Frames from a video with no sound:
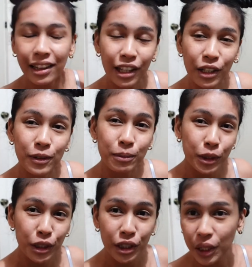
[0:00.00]
Then
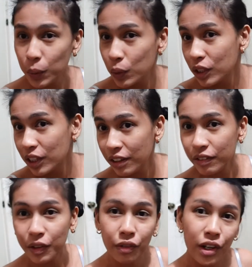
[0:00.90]
tomorrow it will leave
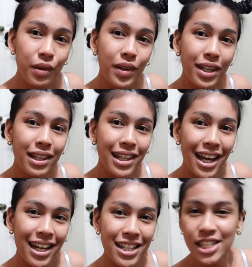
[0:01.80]
a very
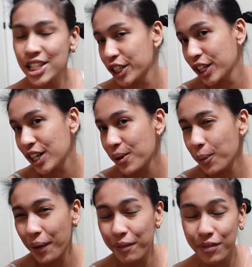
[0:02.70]
nice curly
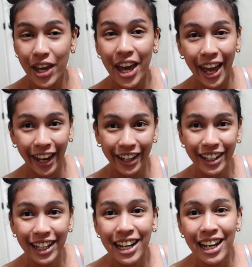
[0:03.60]
wavy hair.